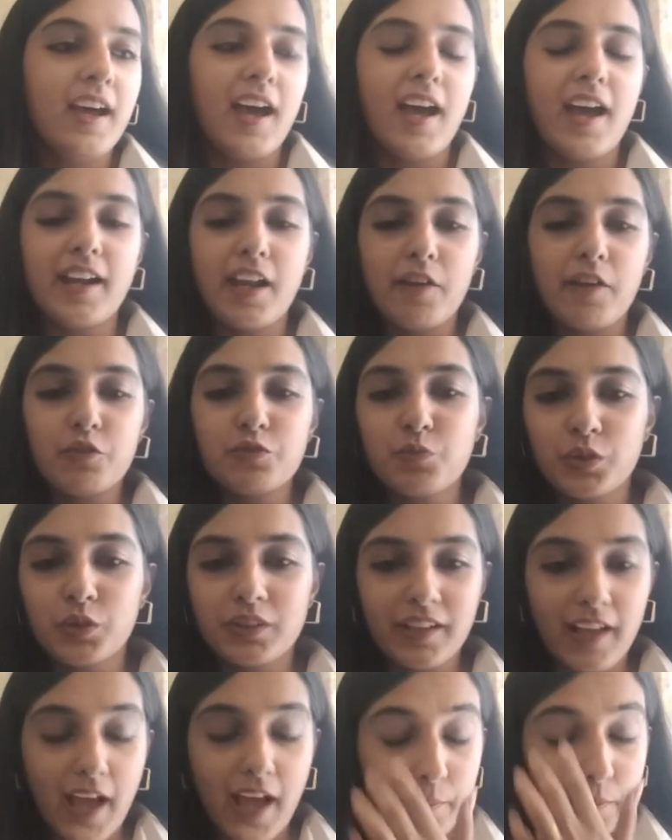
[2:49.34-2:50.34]
And I was more
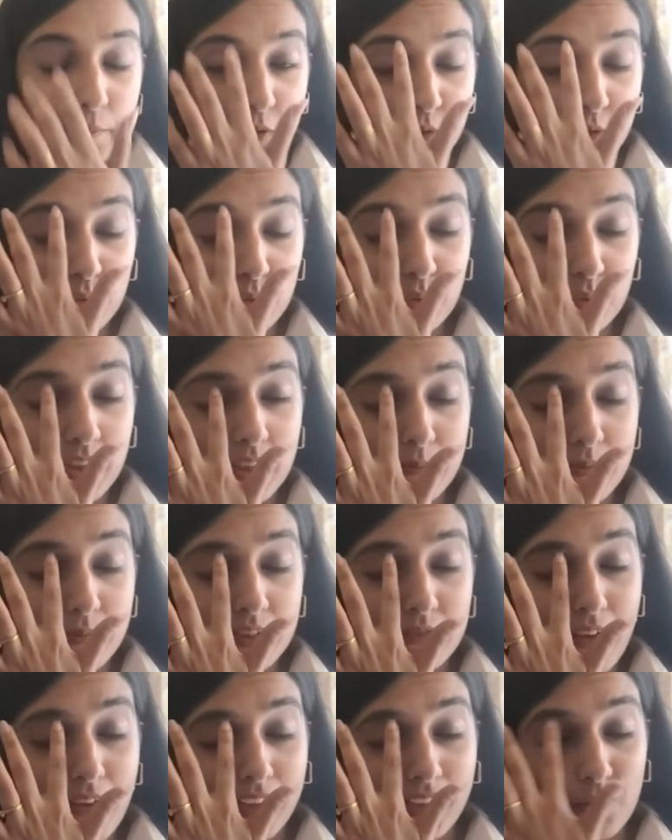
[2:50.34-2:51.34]
than happy to do them.
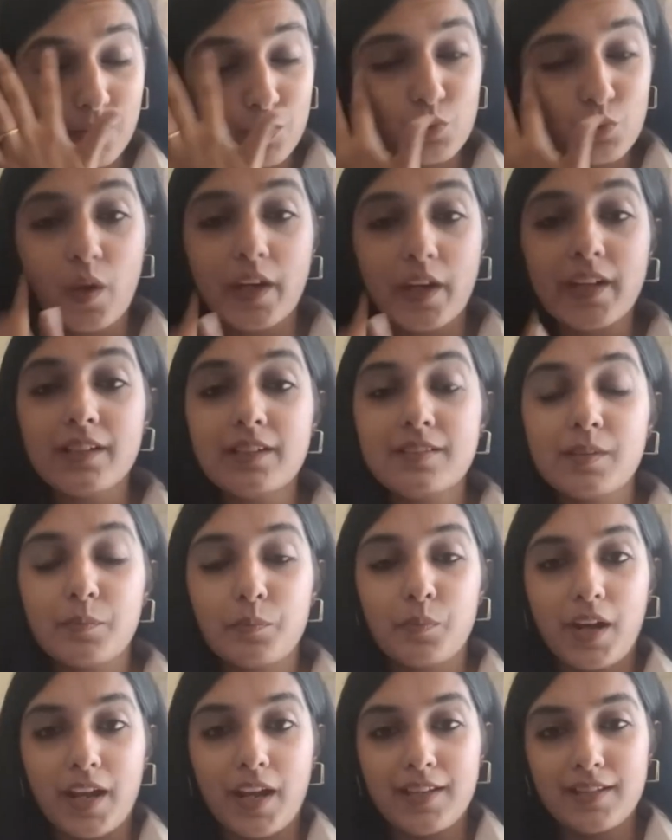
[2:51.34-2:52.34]
In fact, I was quite
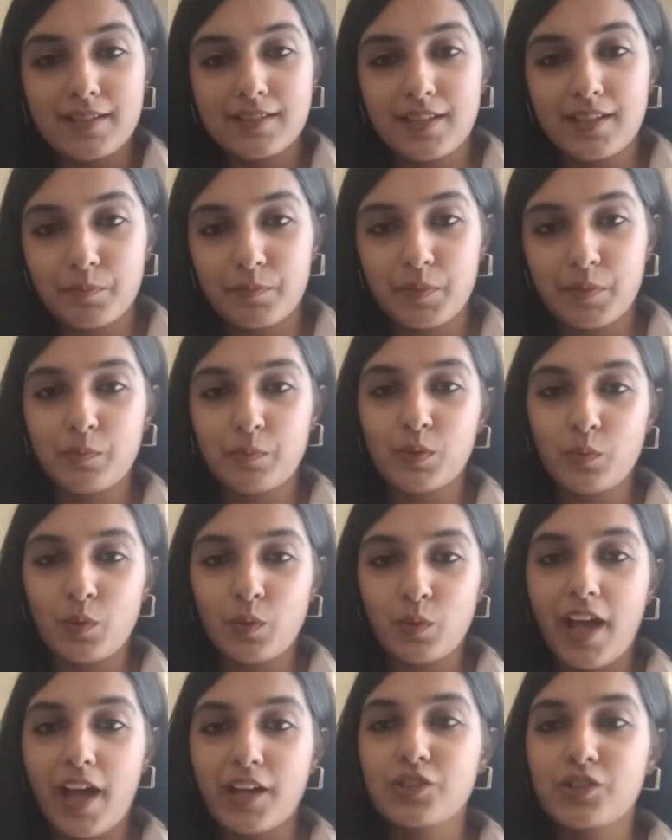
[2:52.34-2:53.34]
surprised that people
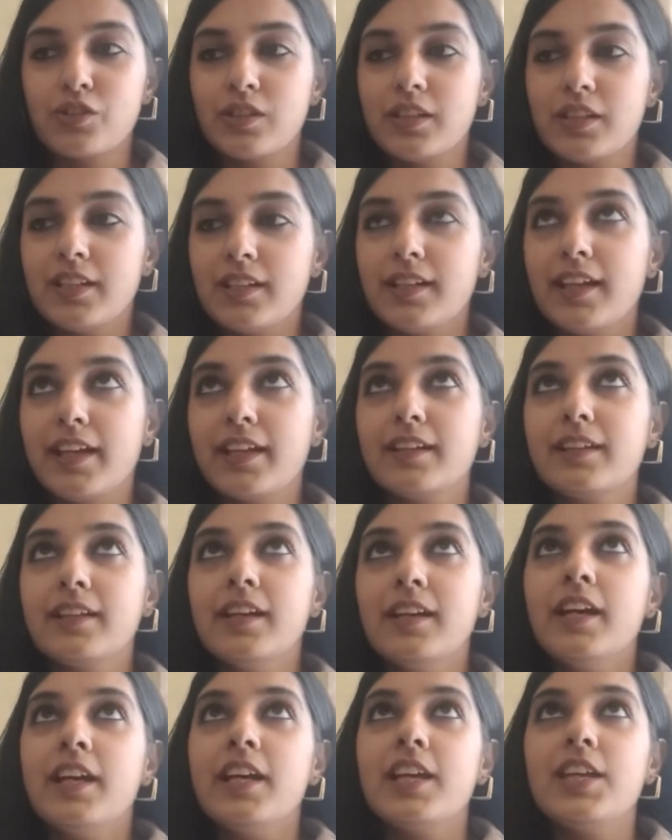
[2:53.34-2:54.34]
were actually like,
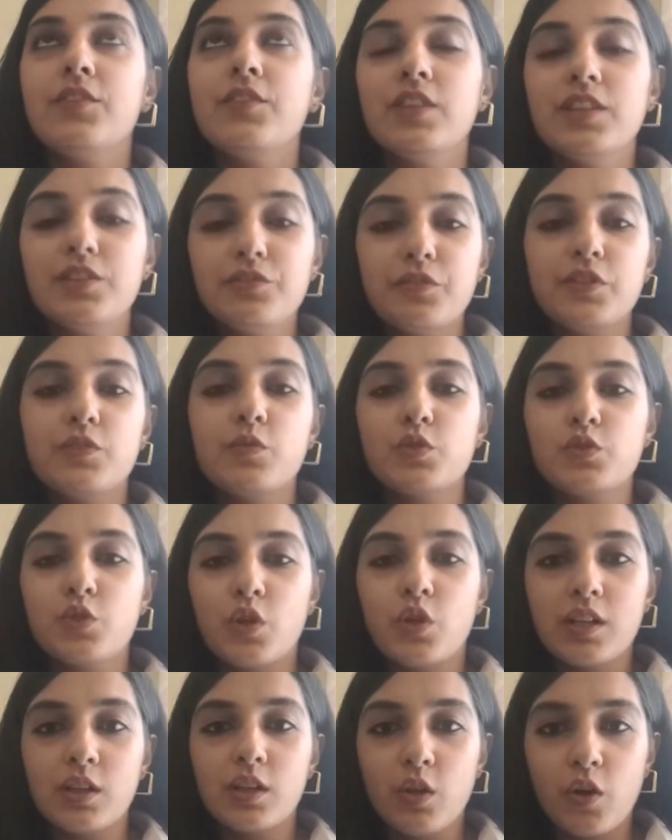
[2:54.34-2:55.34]
even if it was
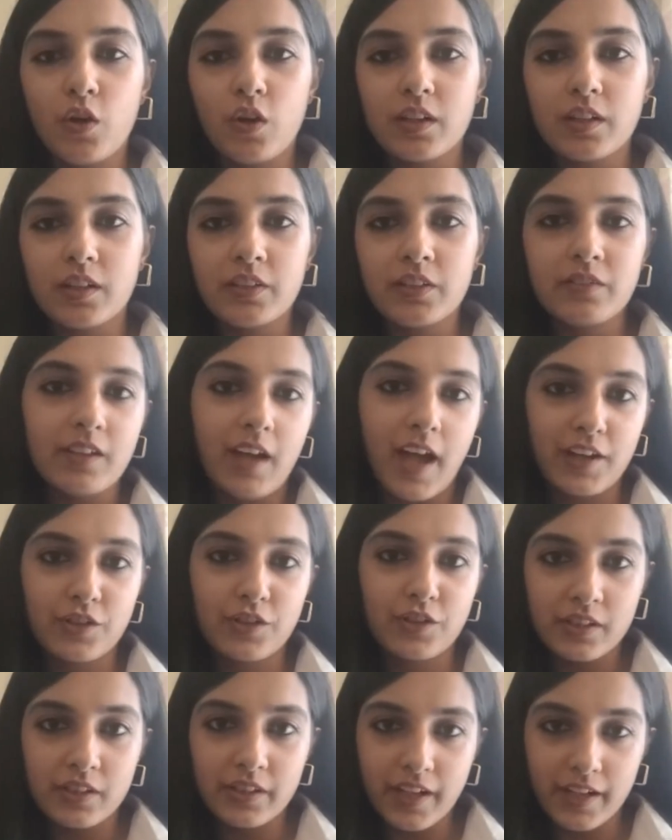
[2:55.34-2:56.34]
not a lot, they were
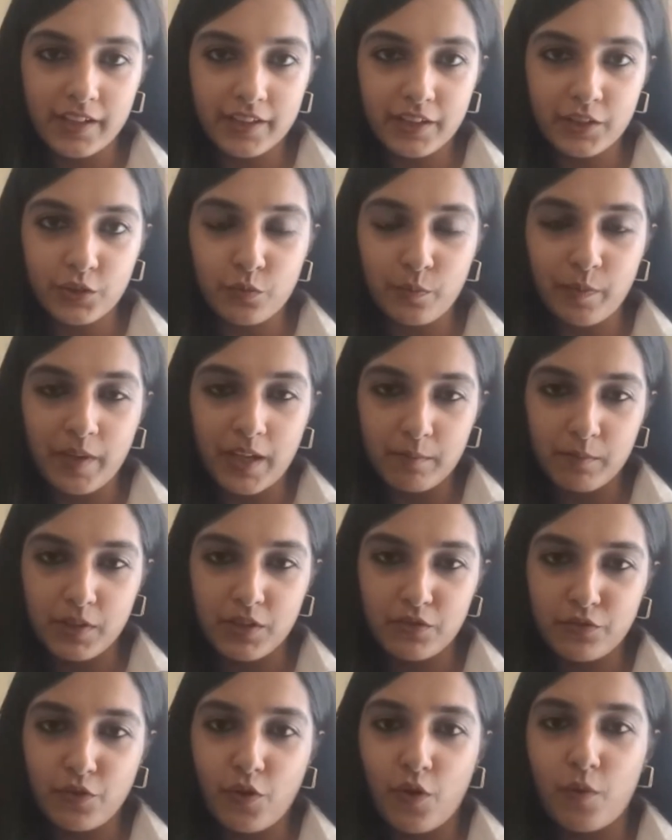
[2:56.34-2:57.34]
actually ready to pay
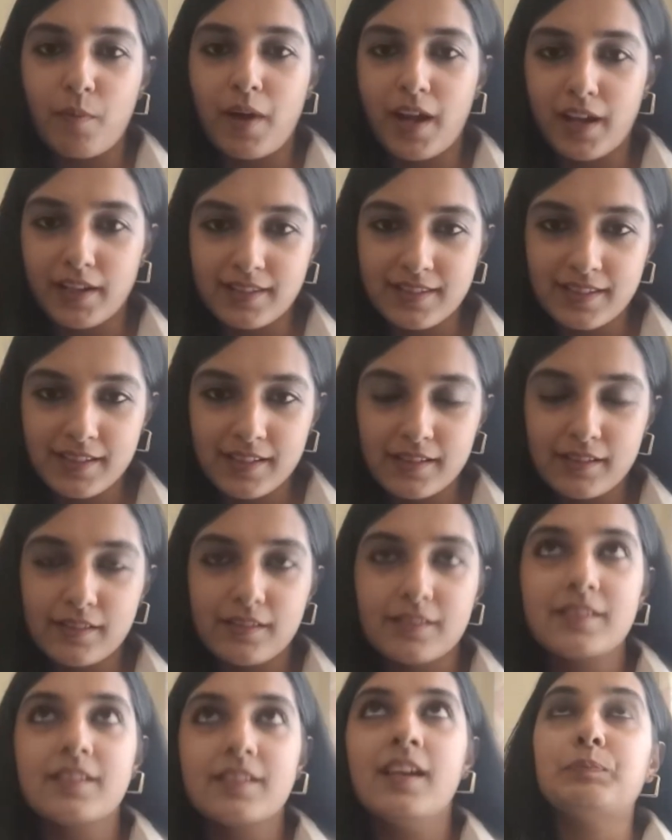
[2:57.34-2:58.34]
me for my
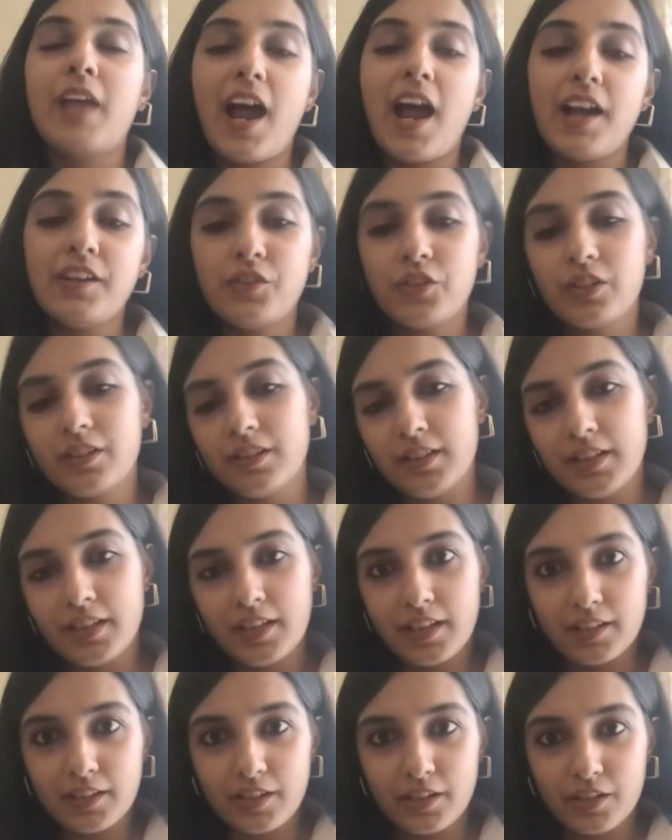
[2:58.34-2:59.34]
skills. That
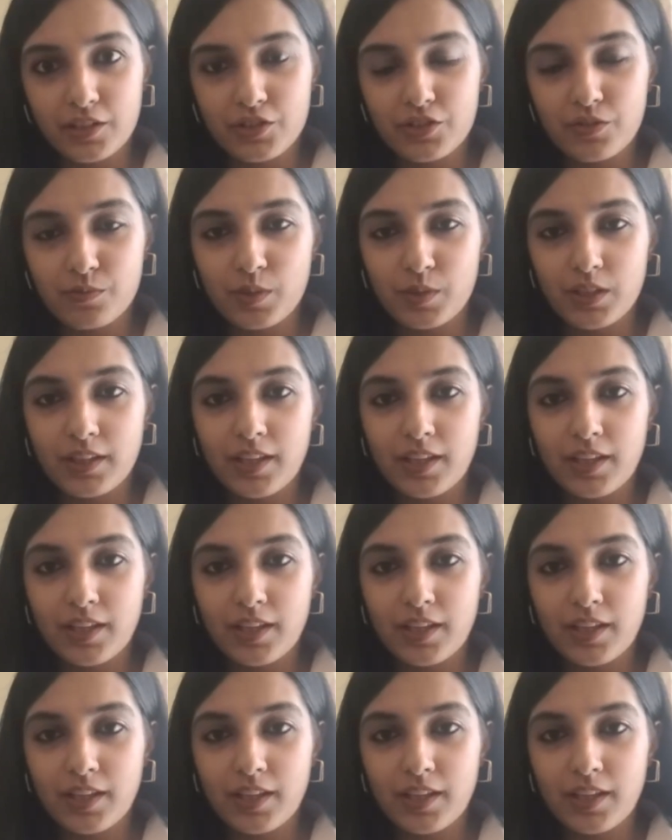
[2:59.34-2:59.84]
really encouraged me.